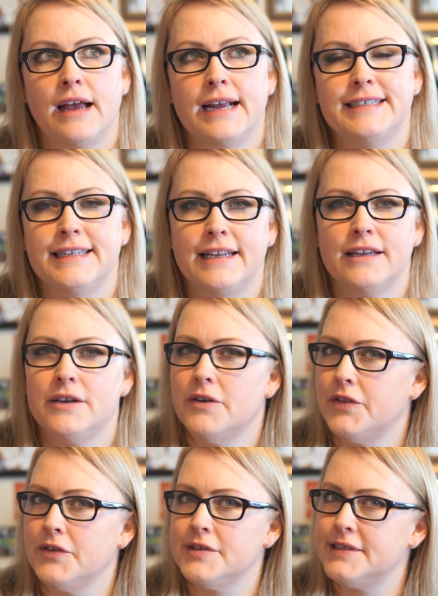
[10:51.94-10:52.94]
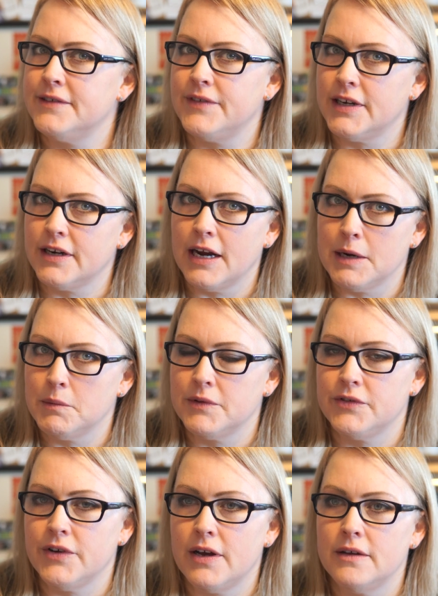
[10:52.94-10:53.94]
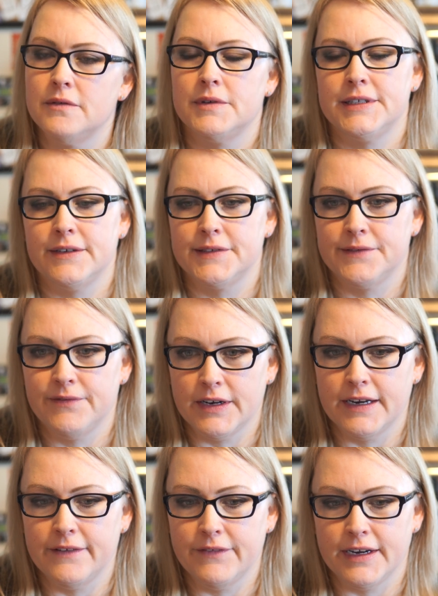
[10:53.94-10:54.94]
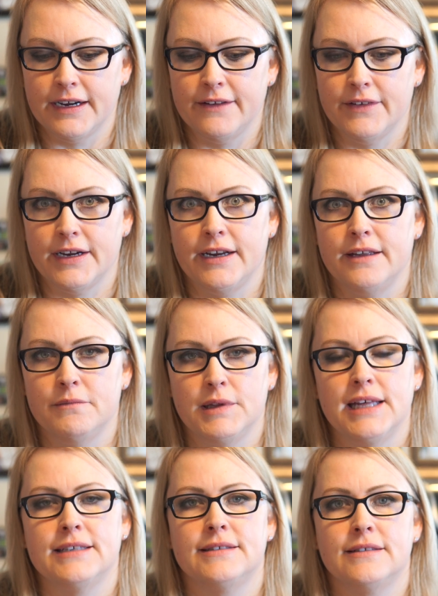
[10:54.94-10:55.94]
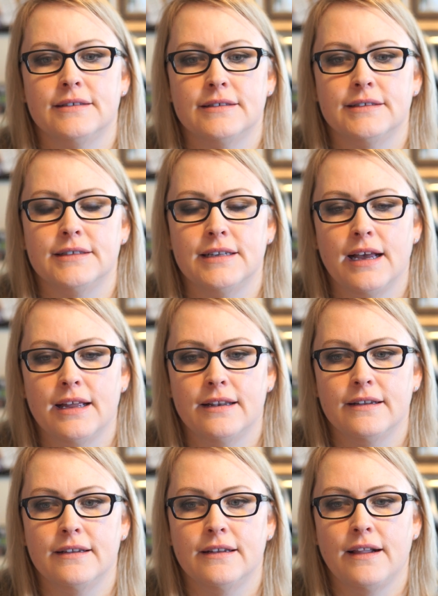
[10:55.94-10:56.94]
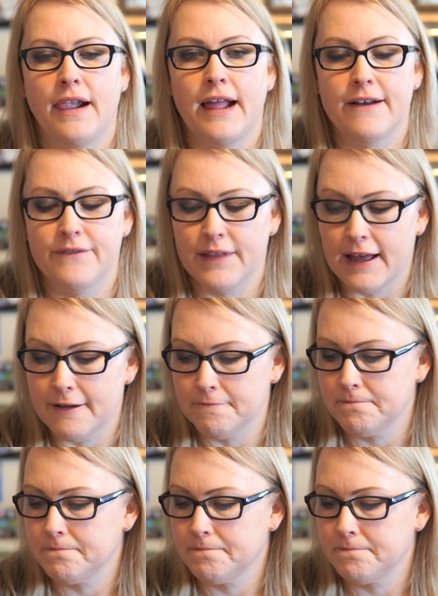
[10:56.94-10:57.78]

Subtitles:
I didn't go through severe carb withdrawal, which I was very, very, very blessed to not have that.